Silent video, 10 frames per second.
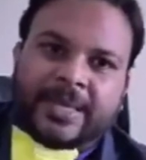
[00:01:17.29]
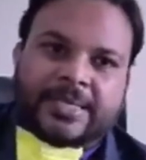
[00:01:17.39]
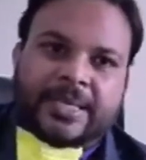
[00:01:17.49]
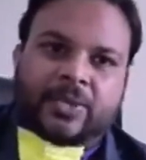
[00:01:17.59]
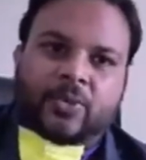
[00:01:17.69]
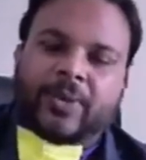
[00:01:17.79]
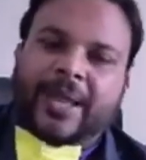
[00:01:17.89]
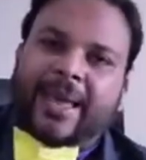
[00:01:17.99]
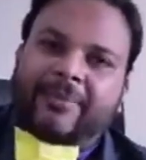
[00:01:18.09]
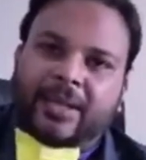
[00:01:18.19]
See, you will
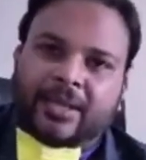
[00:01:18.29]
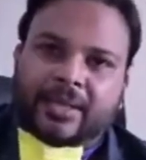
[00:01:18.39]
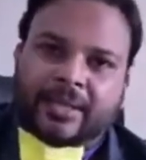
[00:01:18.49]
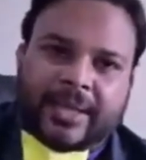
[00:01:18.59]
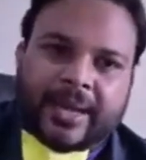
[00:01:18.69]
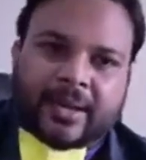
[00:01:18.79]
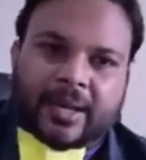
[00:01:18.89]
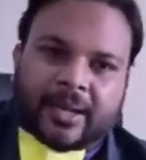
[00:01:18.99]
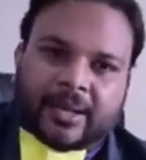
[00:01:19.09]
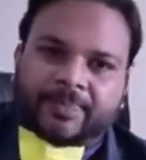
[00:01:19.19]
have, there
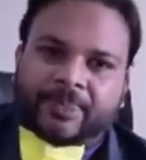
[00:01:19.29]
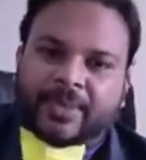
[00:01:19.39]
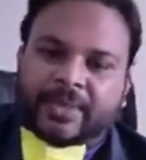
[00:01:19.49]
are